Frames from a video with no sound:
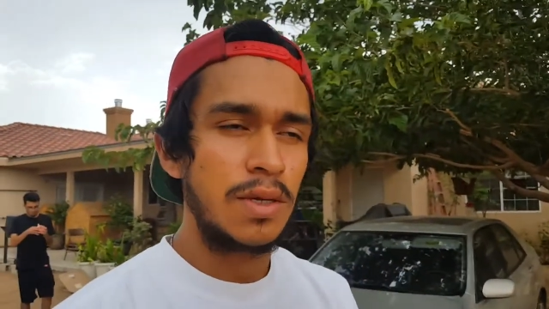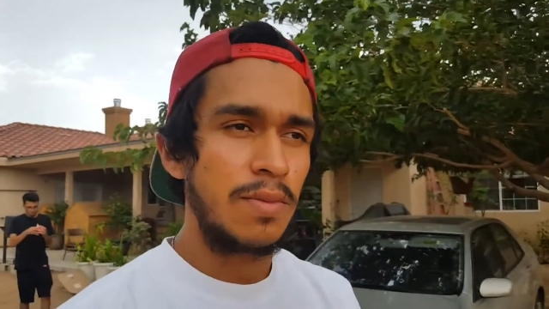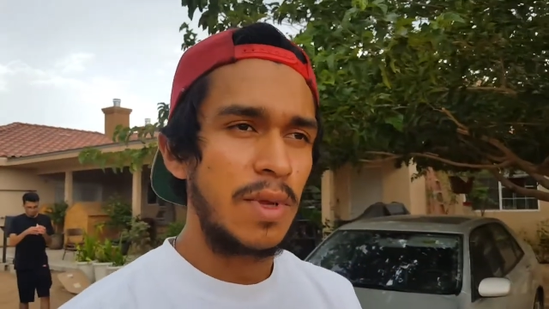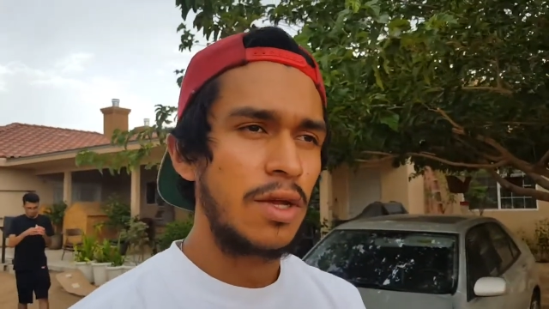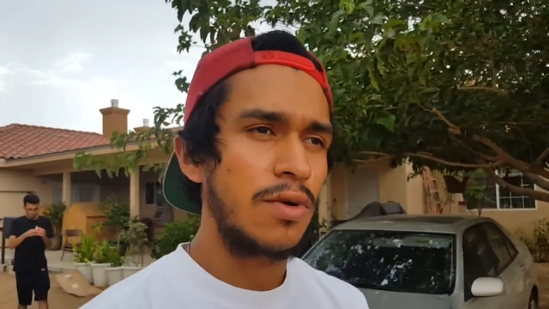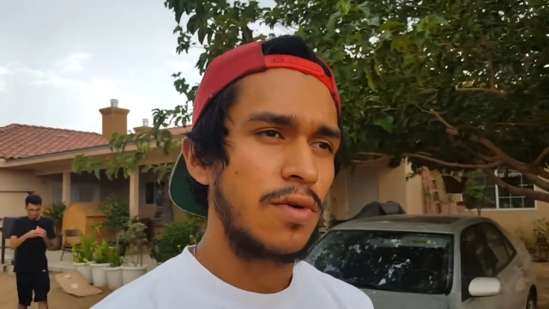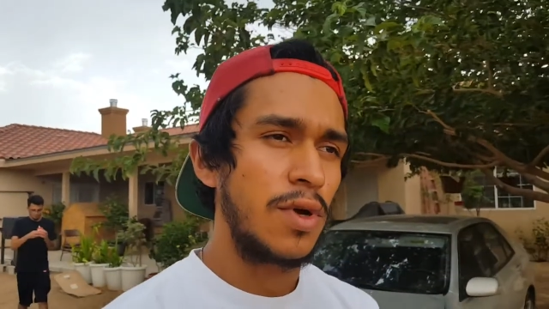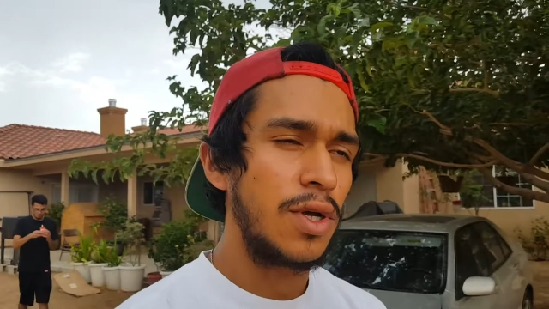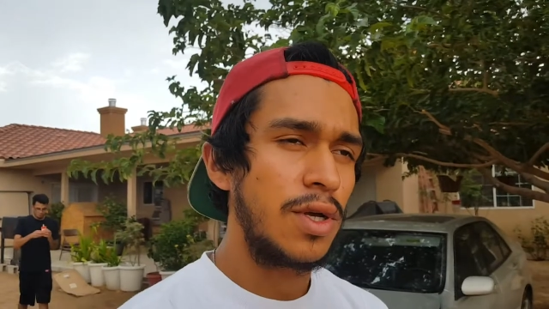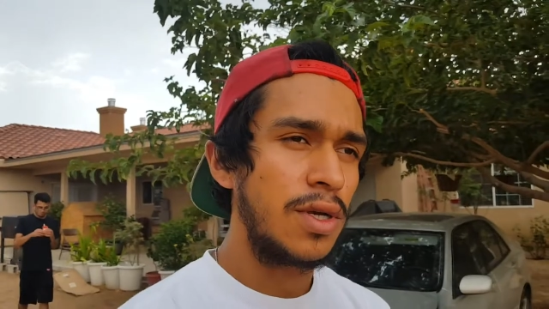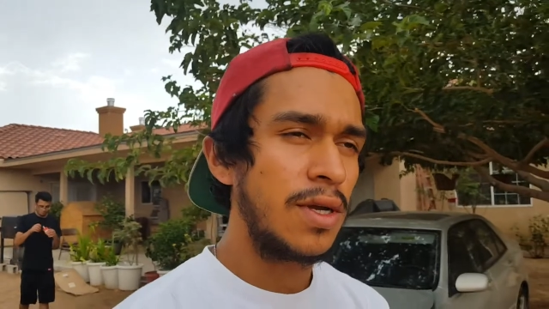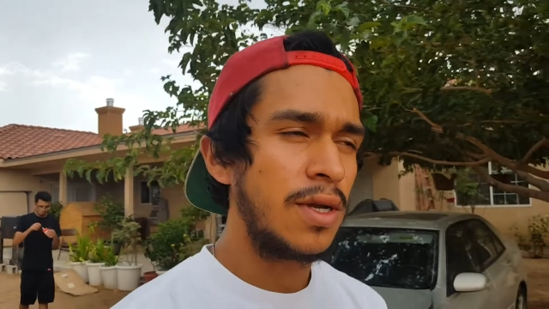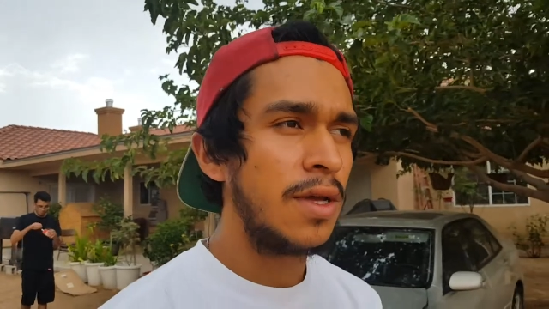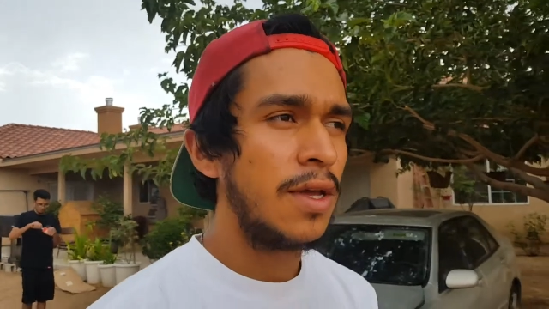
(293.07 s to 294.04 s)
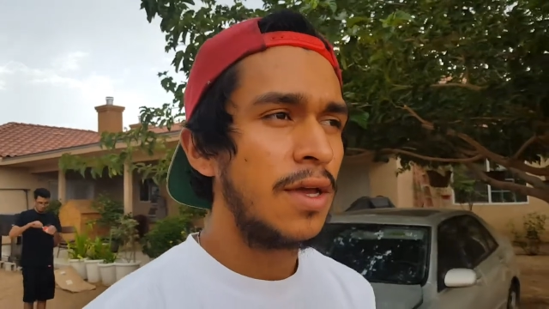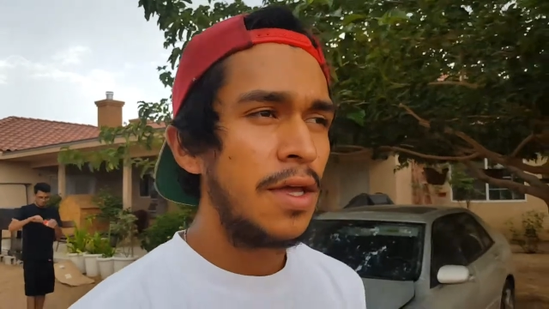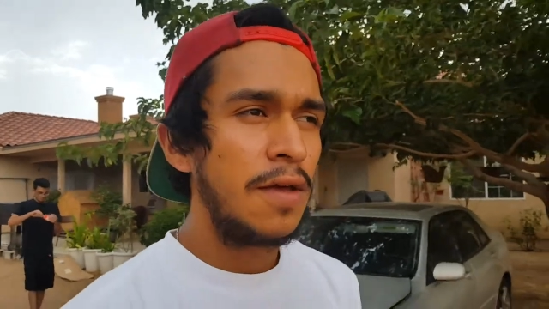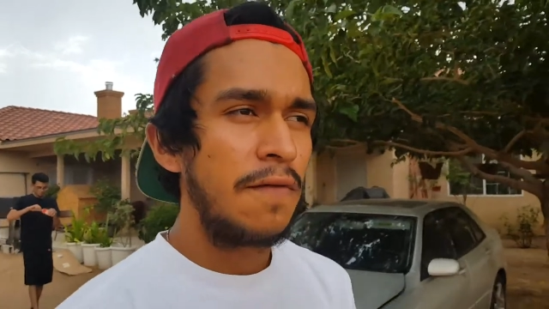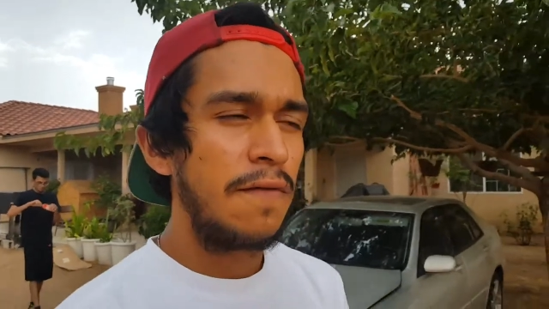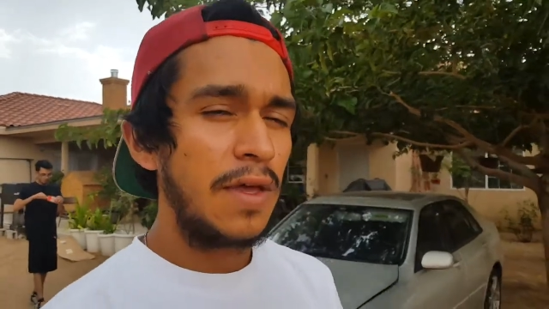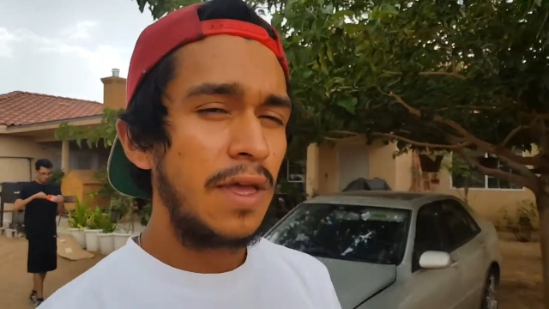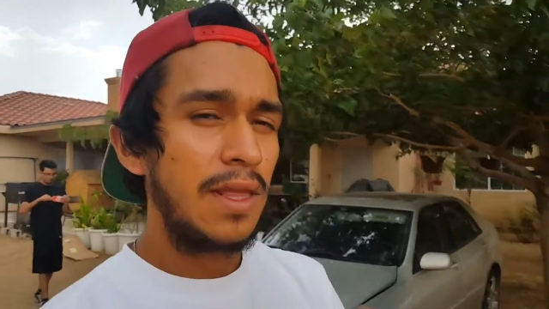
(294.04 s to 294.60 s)
can make your hood
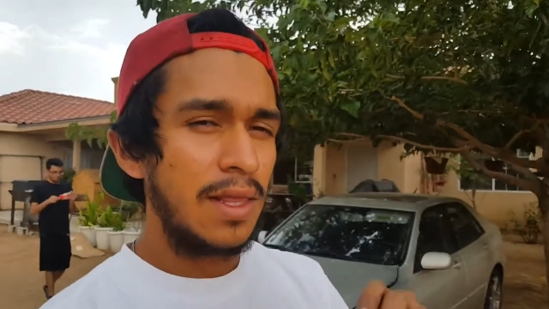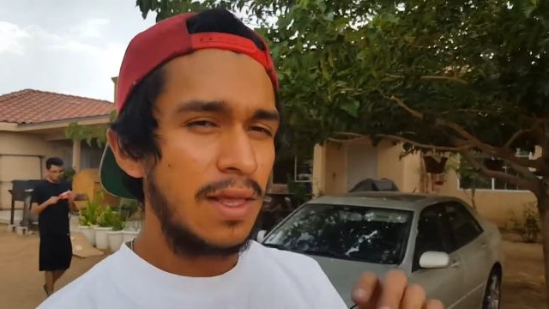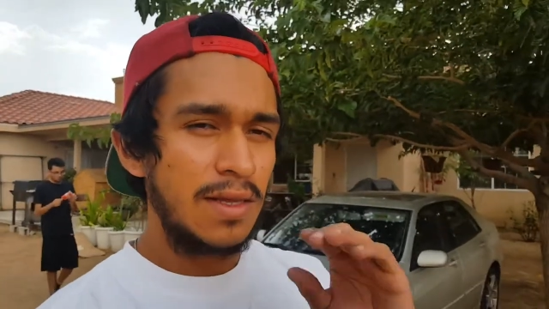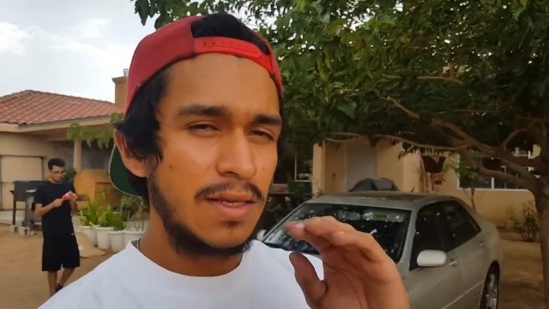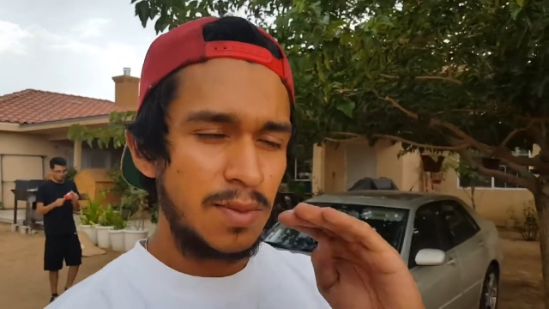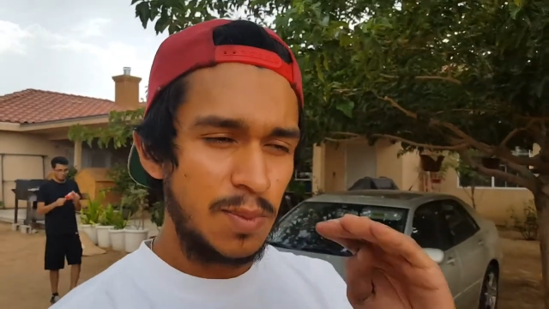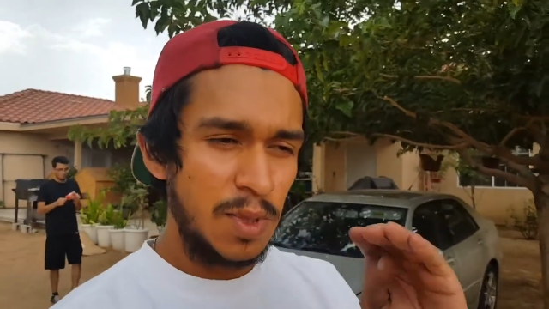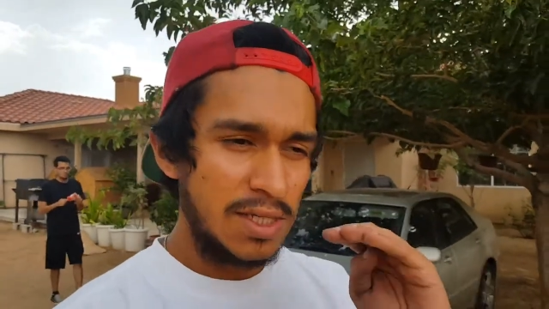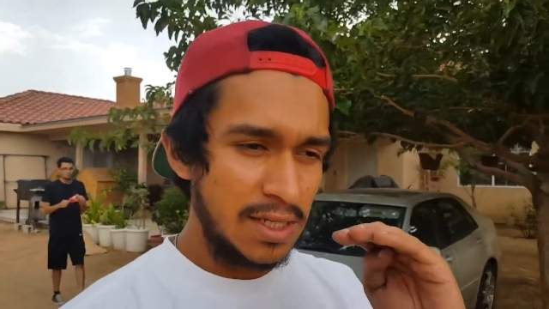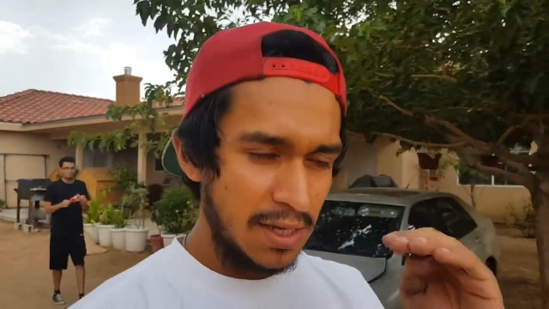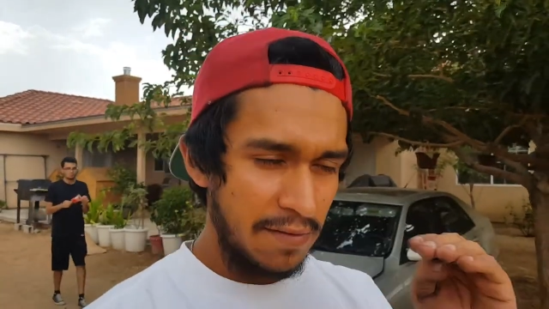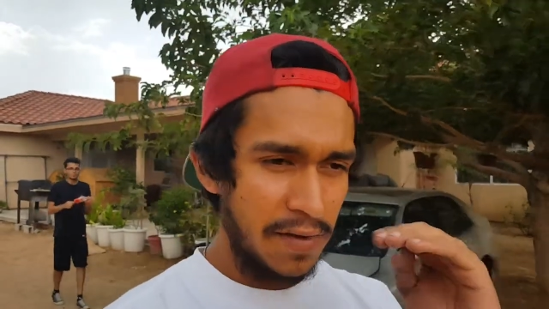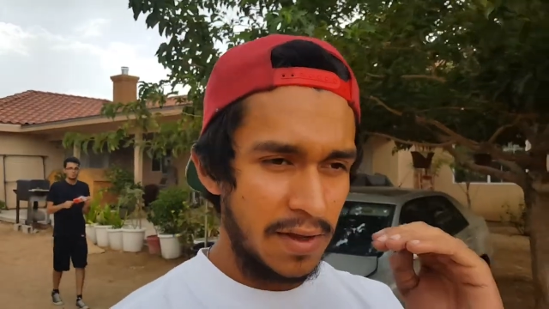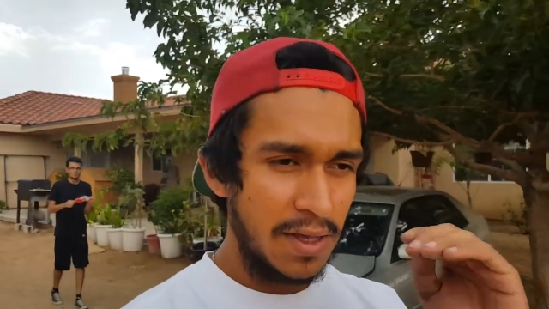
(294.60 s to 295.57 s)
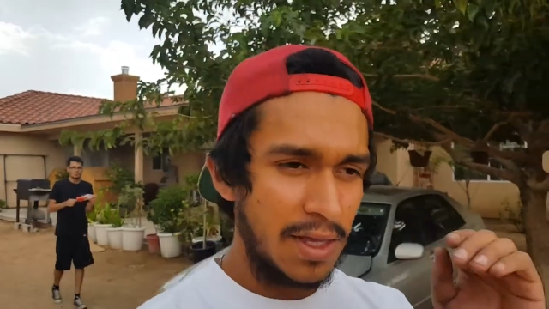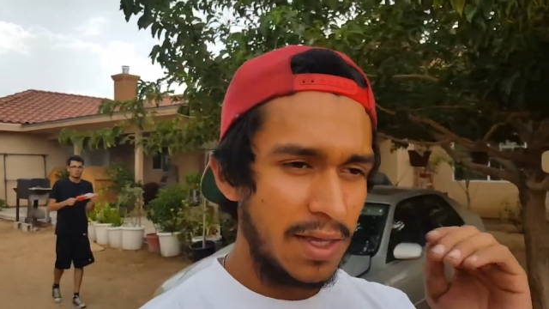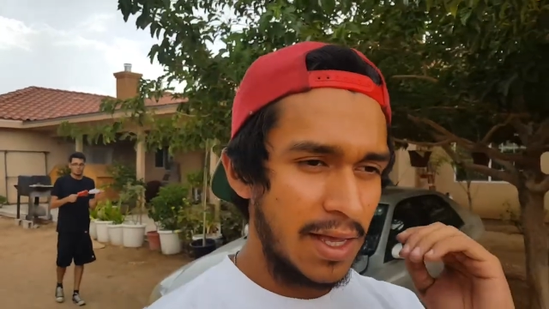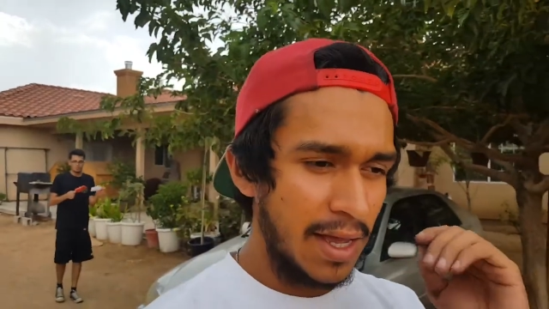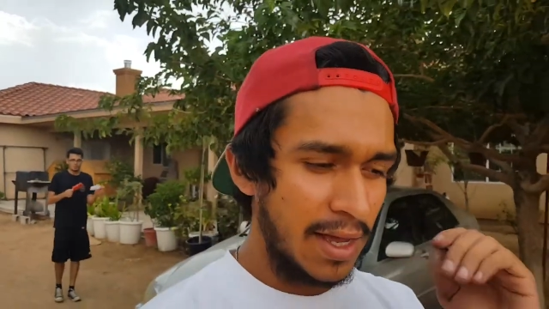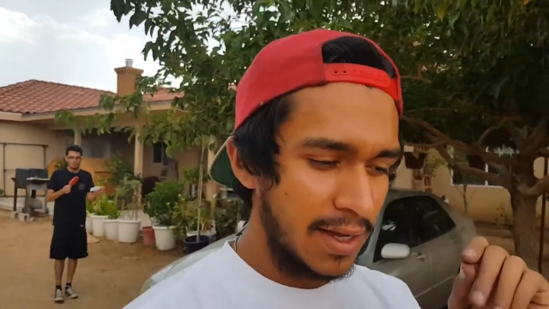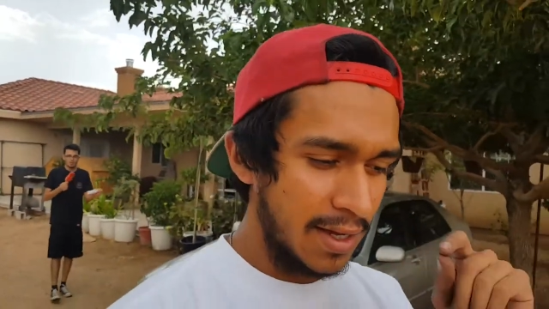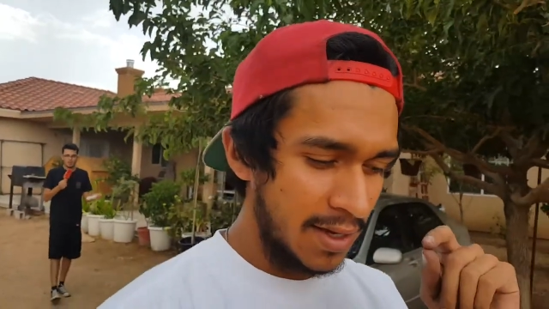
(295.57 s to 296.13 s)
fit specifically
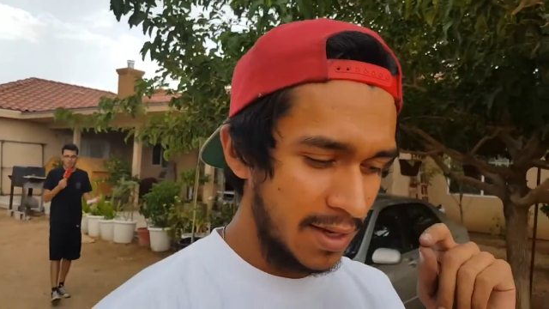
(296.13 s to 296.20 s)
like